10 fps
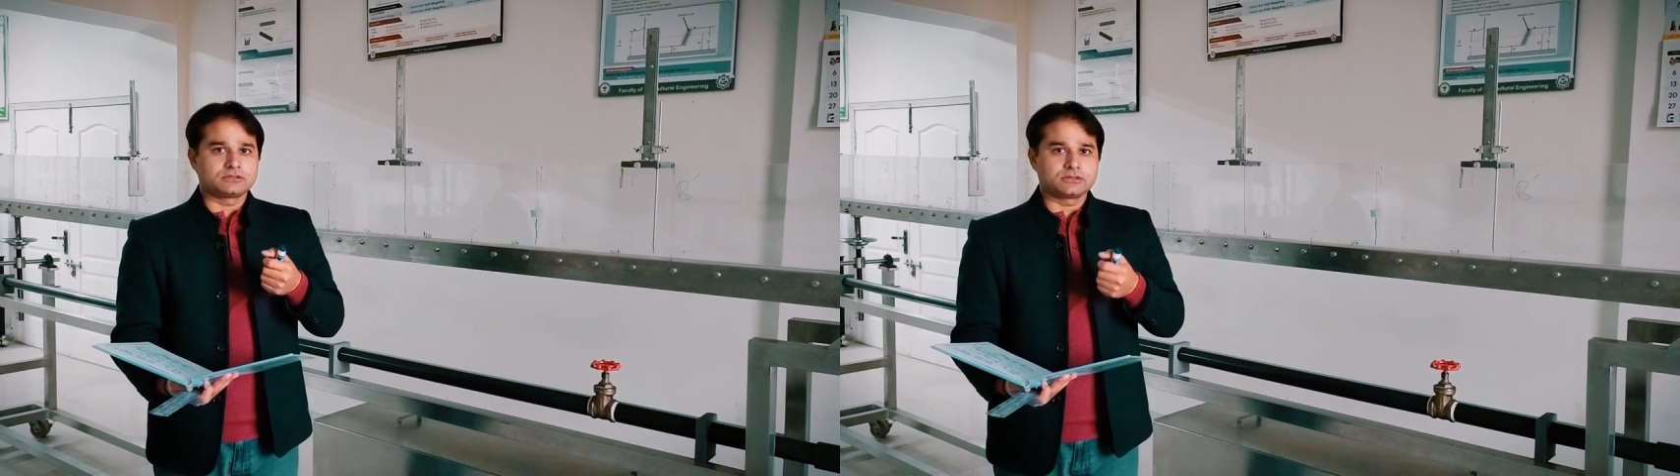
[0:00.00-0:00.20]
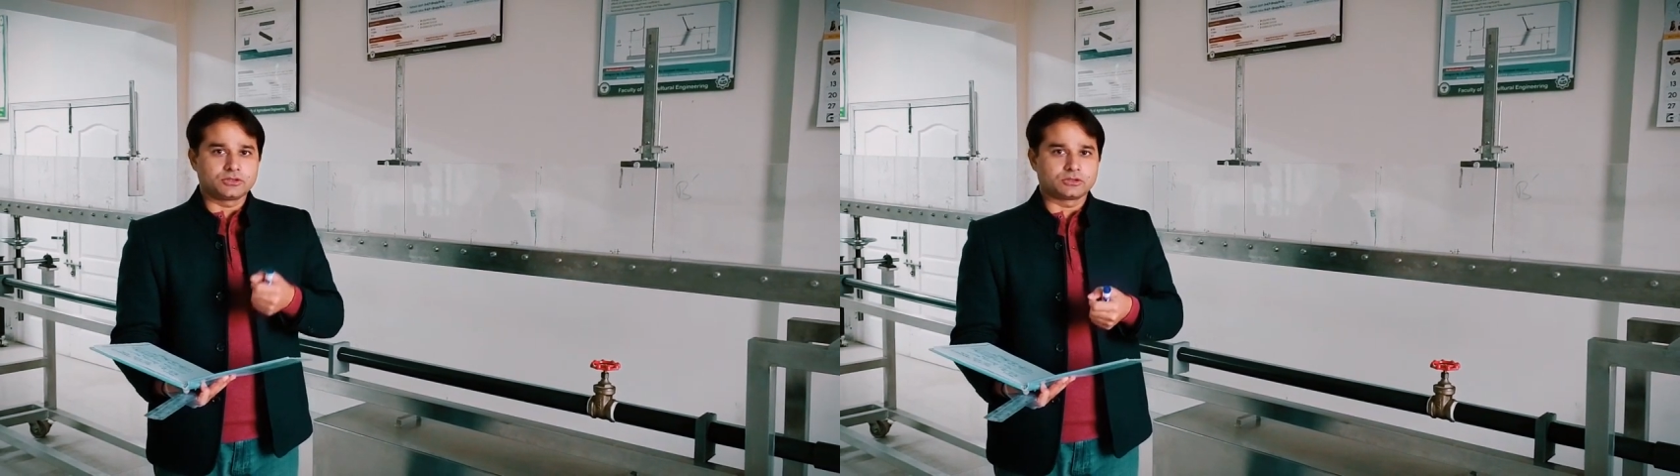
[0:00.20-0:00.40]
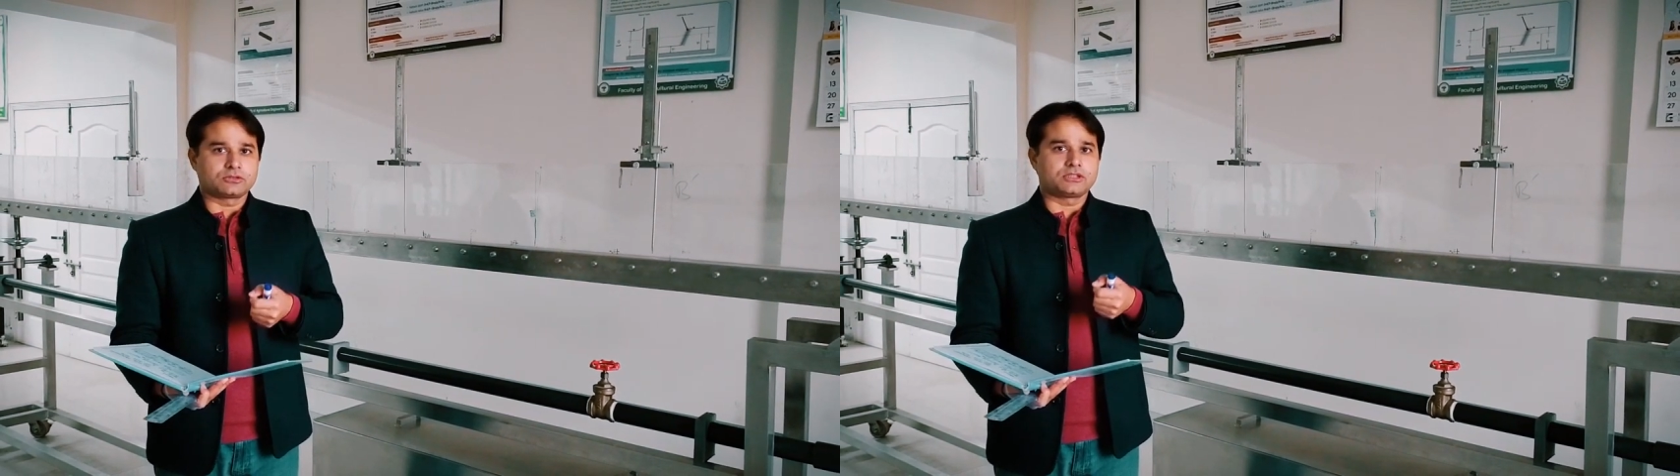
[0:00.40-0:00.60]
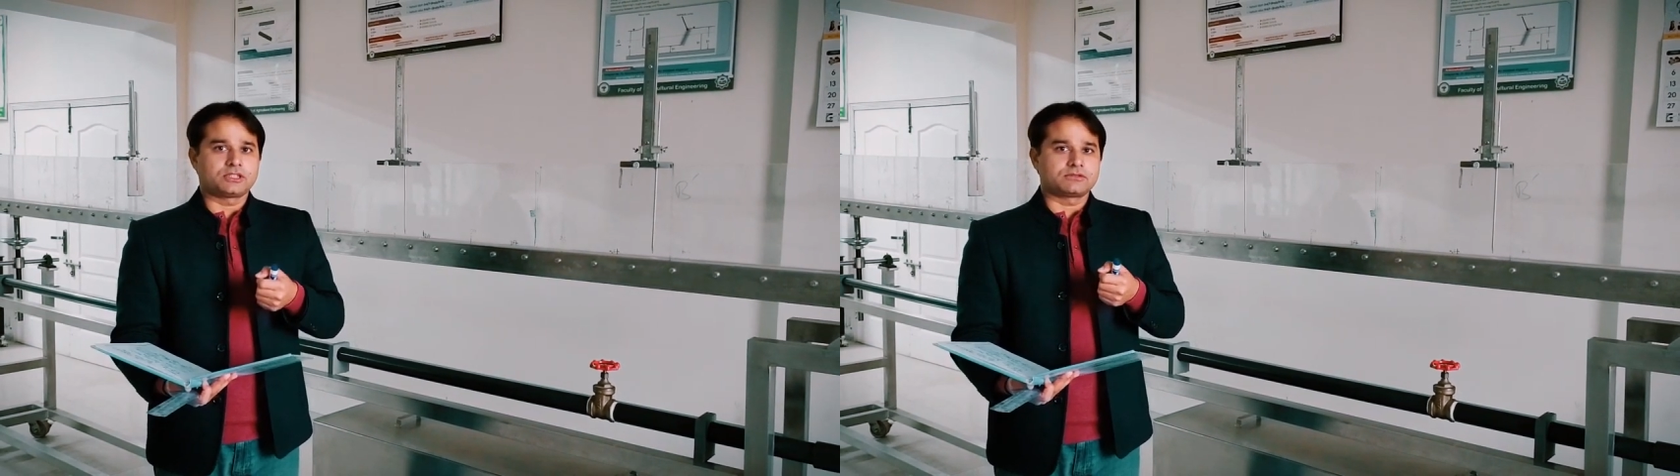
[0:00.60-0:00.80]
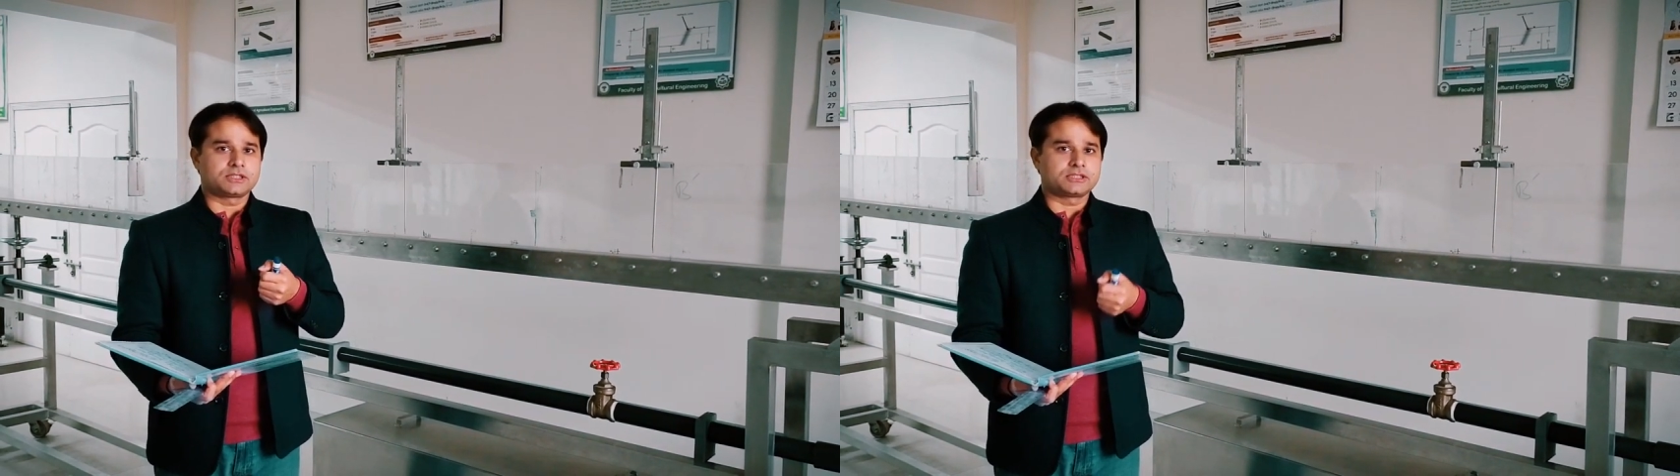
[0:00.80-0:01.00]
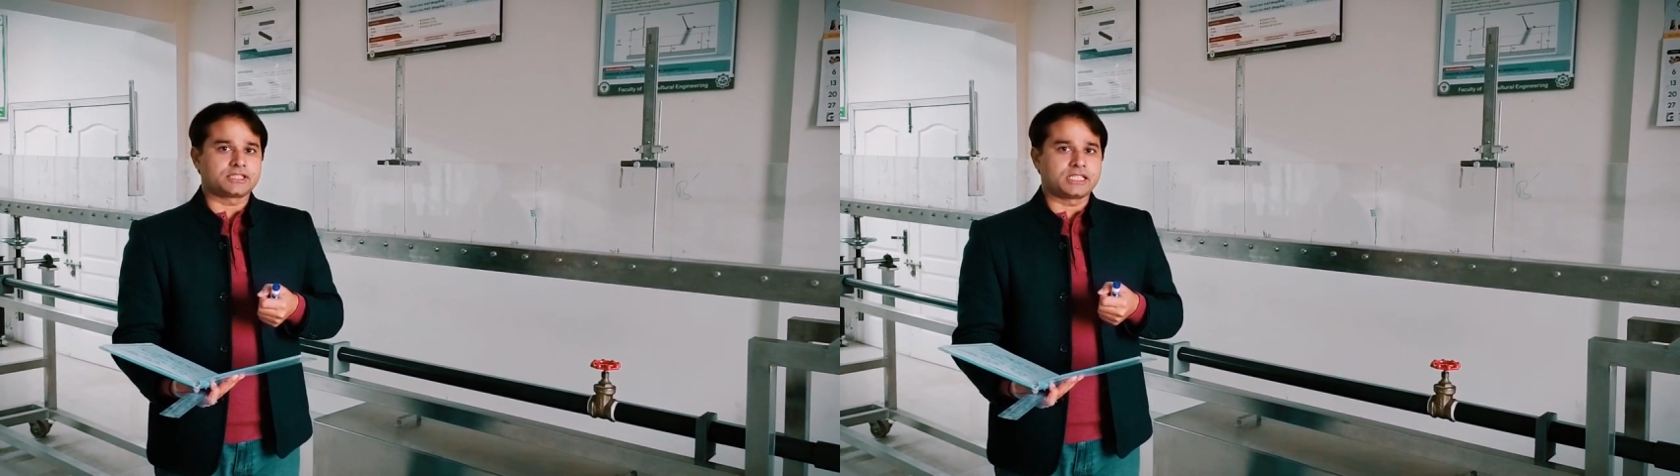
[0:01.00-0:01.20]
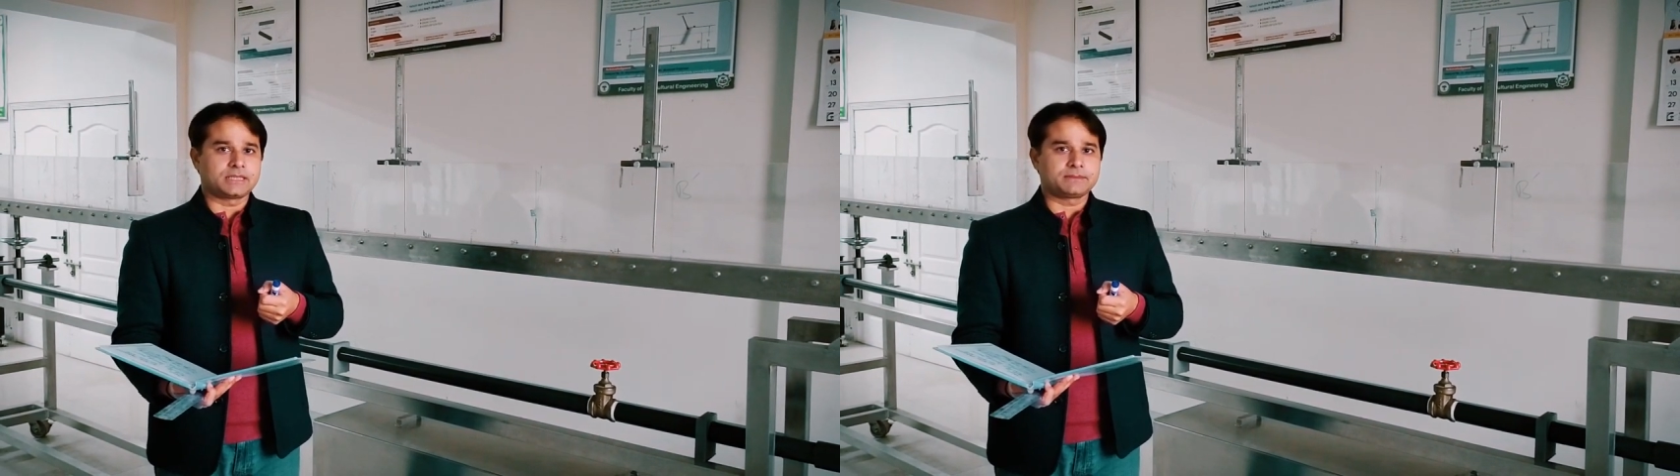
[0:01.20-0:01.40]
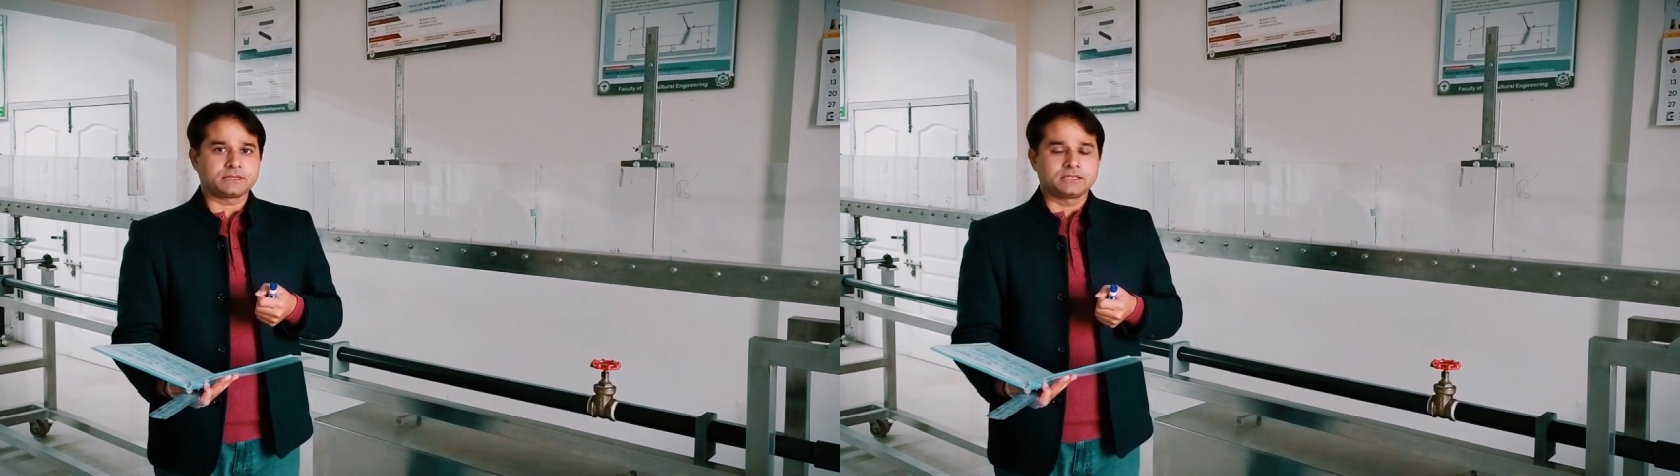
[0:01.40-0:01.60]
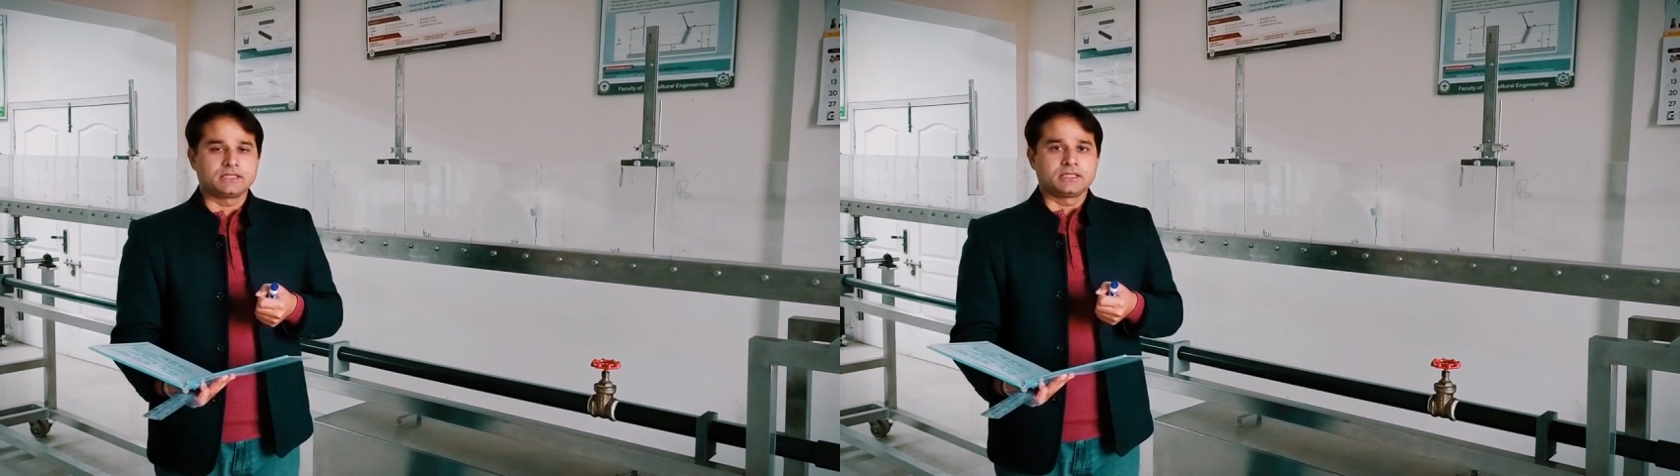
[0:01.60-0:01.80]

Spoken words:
note down the time